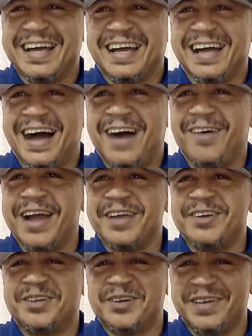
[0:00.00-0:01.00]
How are
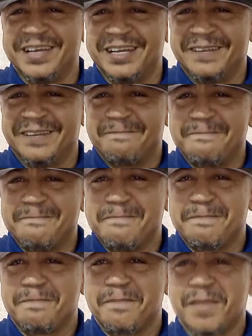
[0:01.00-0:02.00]
you doing?
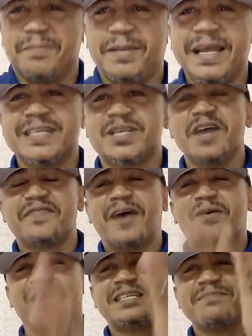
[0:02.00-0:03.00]
Please, if you
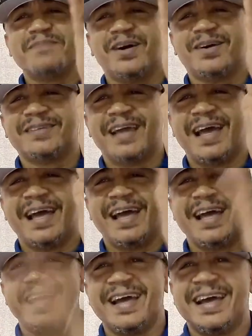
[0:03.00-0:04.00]
are watching me on
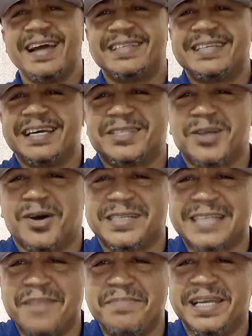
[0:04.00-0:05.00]
TikTok,
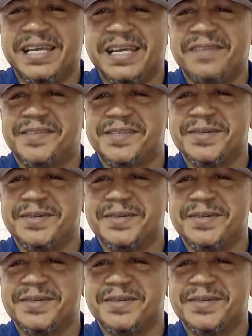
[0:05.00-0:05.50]
send me gift.